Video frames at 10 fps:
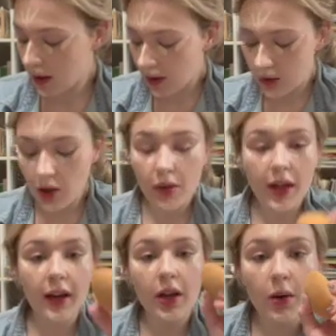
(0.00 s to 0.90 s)
So
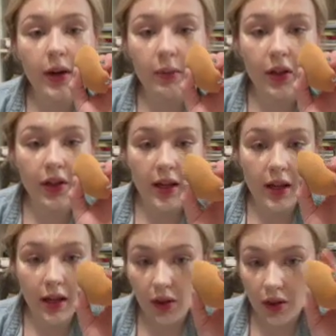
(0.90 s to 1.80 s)
then I go in with
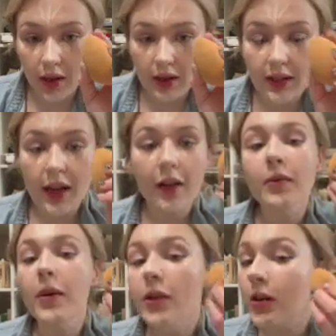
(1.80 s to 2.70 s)
the thin side of
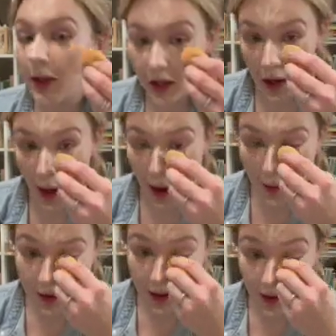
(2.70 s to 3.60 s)
my Beauty Blender.
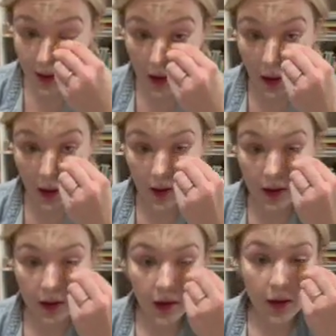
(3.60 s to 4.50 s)
I'm gonna
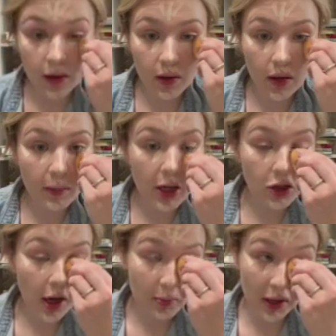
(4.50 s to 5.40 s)
make
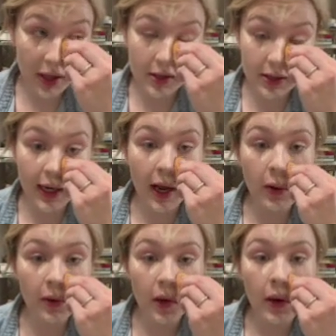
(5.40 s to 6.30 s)
sure I blend that
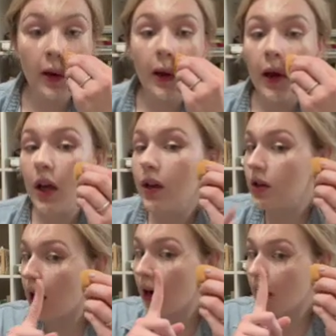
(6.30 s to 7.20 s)
down,
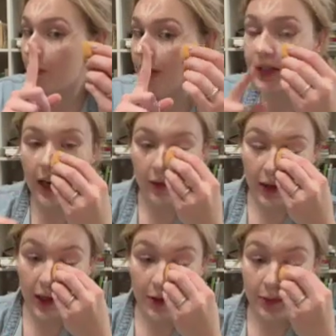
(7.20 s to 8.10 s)
not up the side of my
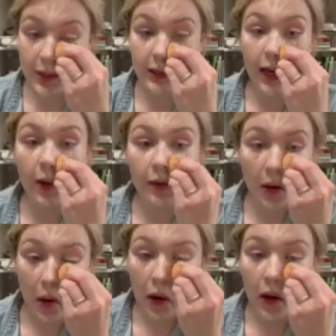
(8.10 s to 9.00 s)
nose, but down
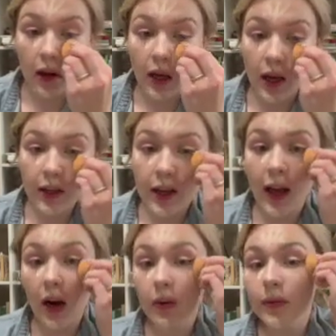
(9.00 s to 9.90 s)
and then out.